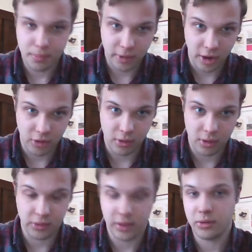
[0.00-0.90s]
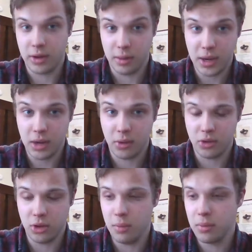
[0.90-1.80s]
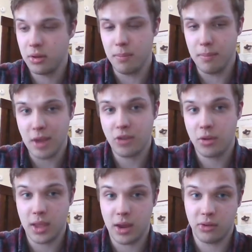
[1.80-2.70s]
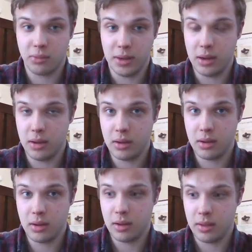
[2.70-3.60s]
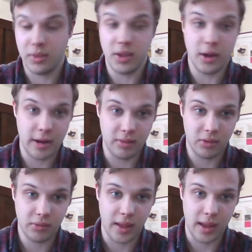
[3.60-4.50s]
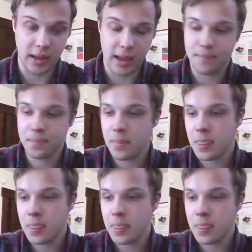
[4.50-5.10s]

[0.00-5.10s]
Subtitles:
pressure sensor, and a pitot tube to measure the airspeed that the aircraft is flying at.